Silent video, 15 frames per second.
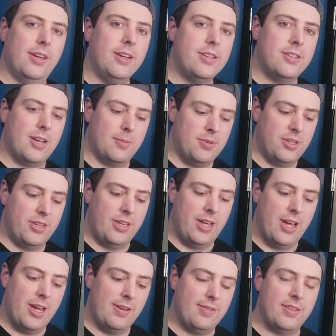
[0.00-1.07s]
next option
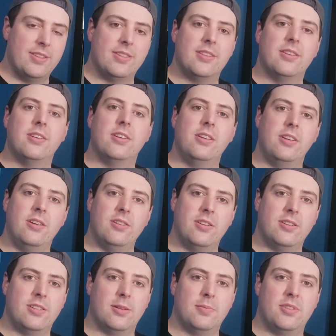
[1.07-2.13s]
you have is
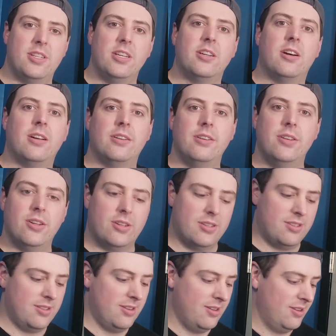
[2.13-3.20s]
using some stick-on
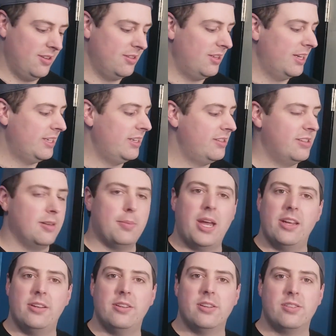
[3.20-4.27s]
hooks, like these
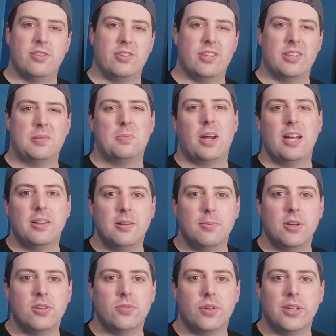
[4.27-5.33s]
Command hooks, which is probably the
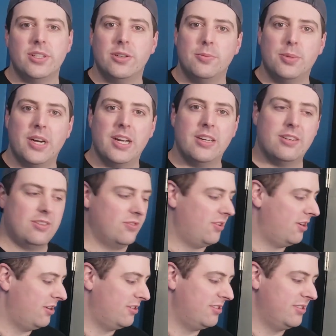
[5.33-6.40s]
most well-known brand as
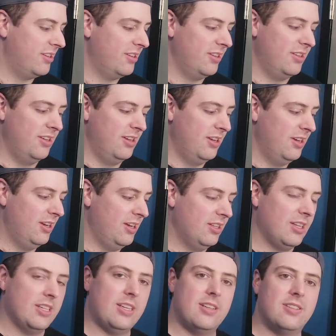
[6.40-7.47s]
far as
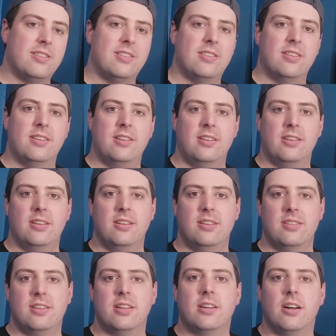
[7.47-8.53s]
like these
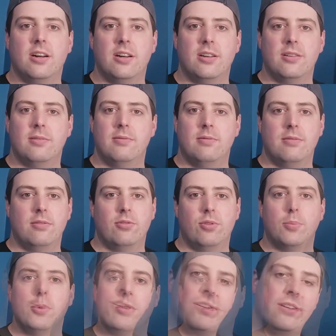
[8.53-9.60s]
stick-on
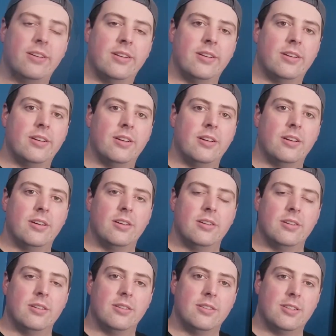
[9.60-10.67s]
removable hooks.
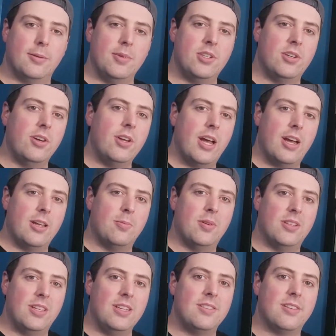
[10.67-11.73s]
So let me show you how you
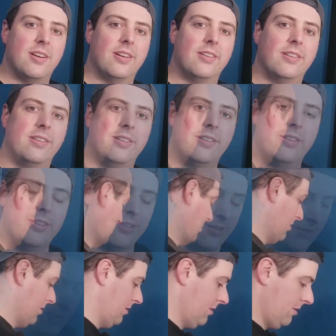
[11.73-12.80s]
put these on.
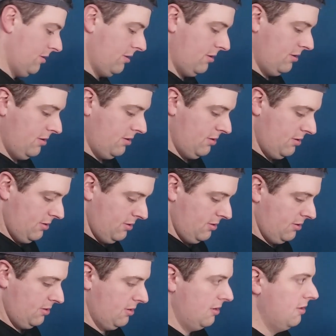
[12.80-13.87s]
So first, just going to get a
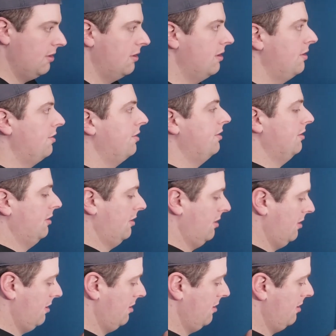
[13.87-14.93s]
rough idea about where I want to
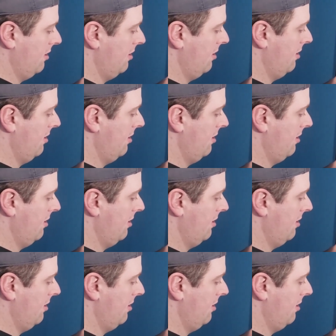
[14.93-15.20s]
put it.